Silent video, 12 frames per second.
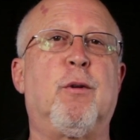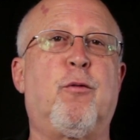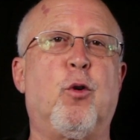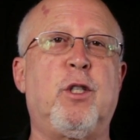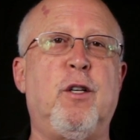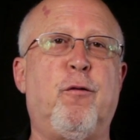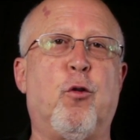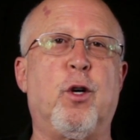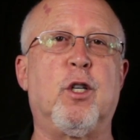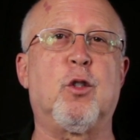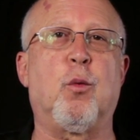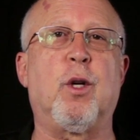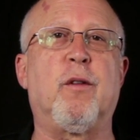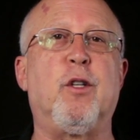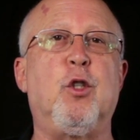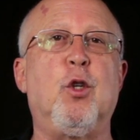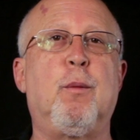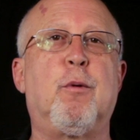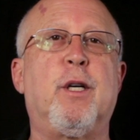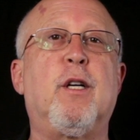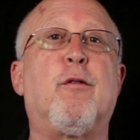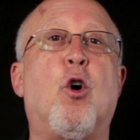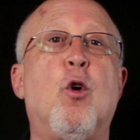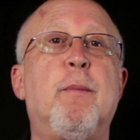1440 is one of a new breed
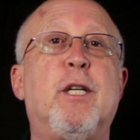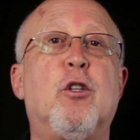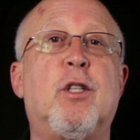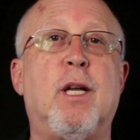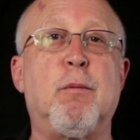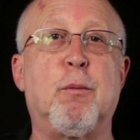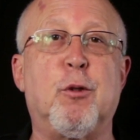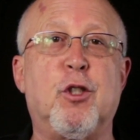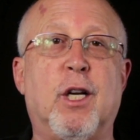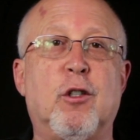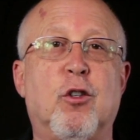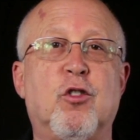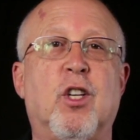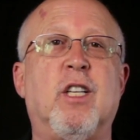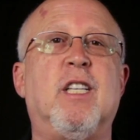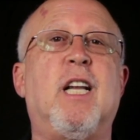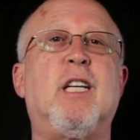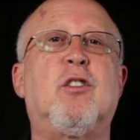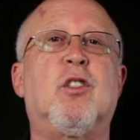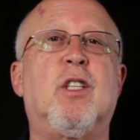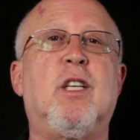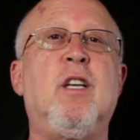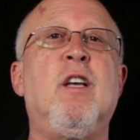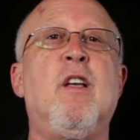of home entertainment projectors that
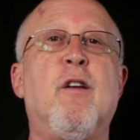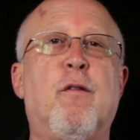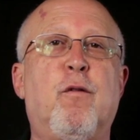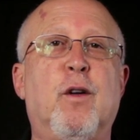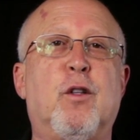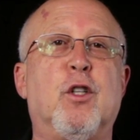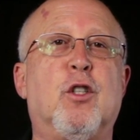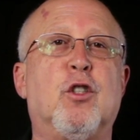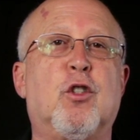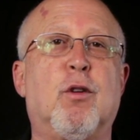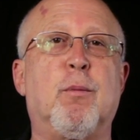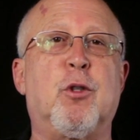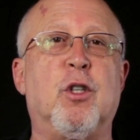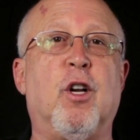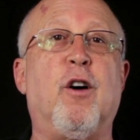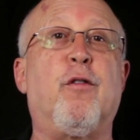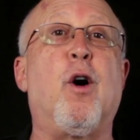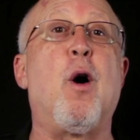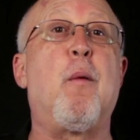nicely fit the description of